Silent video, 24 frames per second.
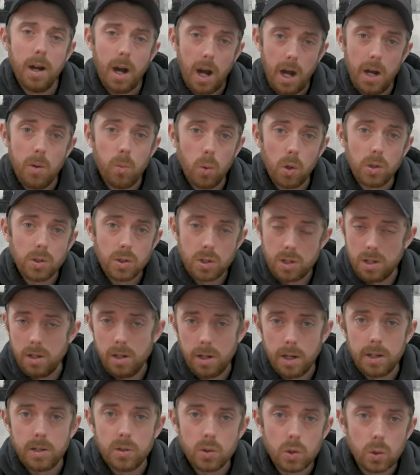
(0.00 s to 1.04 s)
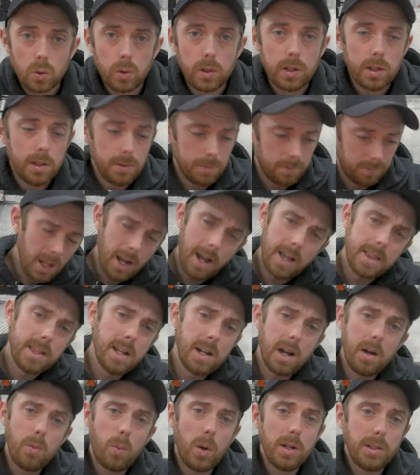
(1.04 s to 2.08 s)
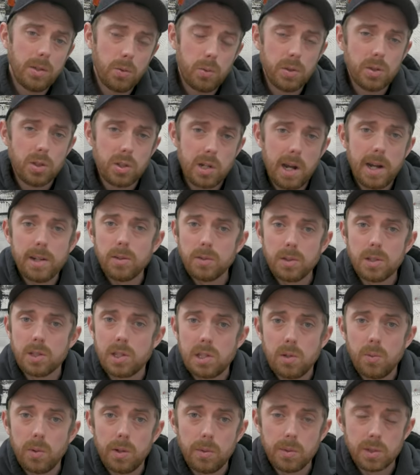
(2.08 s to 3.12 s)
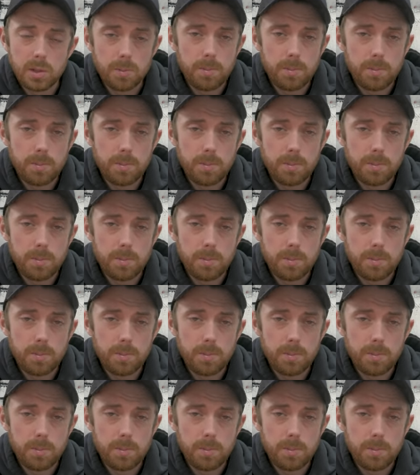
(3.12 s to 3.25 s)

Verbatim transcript: I watched it, I enjoyed it, and then I went to his channel to see what he was